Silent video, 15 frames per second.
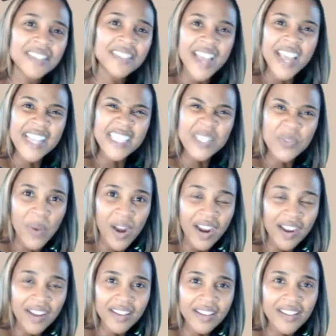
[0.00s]
Nice
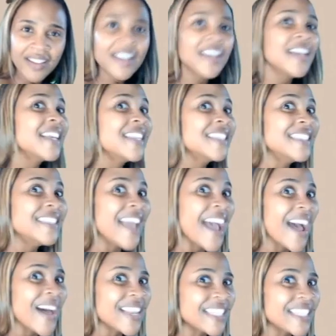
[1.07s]
work.
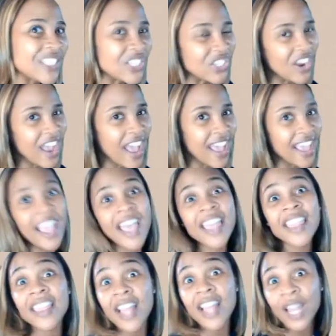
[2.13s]
Now let's try
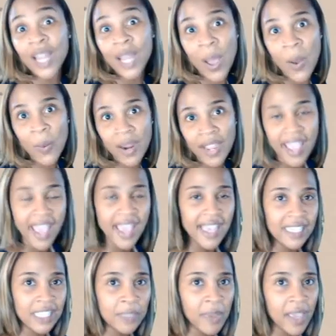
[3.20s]
the
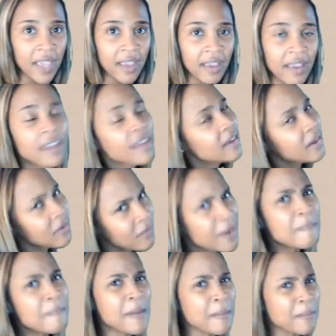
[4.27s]
lowercase p.
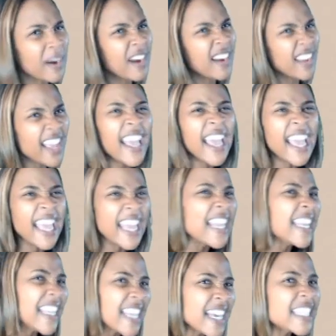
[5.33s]
Remember, it
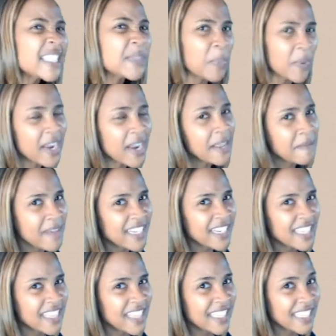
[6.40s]
looks pretty
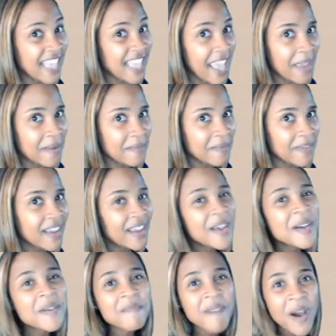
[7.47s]
much the same,
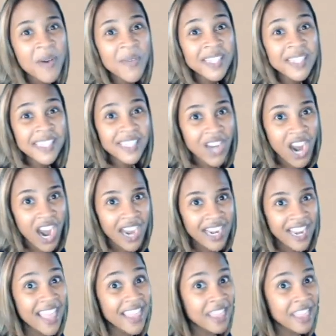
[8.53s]
but we start
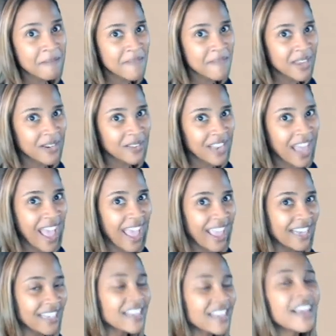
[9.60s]
in the middle
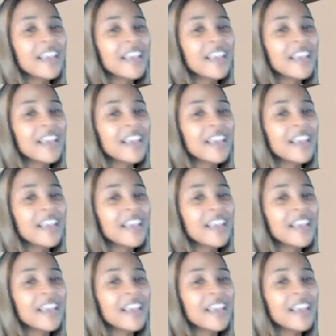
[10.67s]
line.